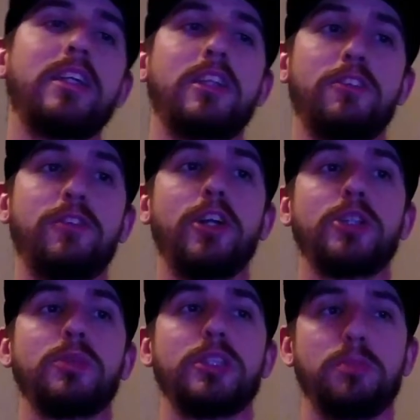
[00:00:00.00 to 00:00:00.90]
the
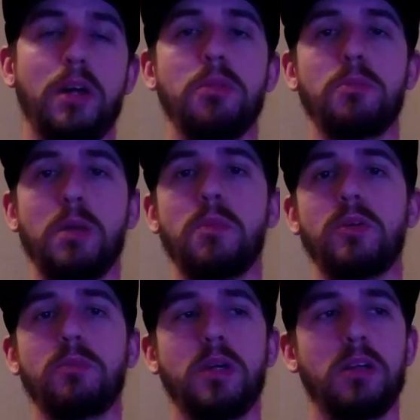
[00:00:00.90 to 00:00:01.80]
first one's probably
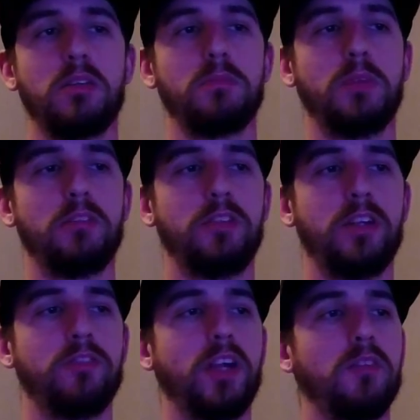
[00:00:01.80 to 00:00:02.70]
my
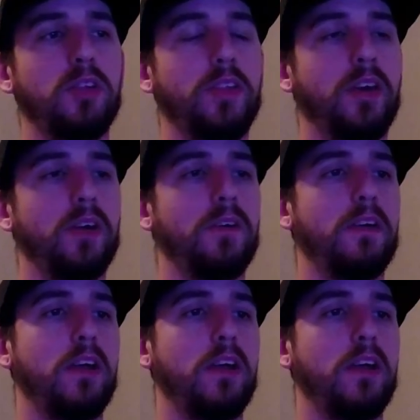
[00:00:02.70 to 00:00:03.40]
very favorite though.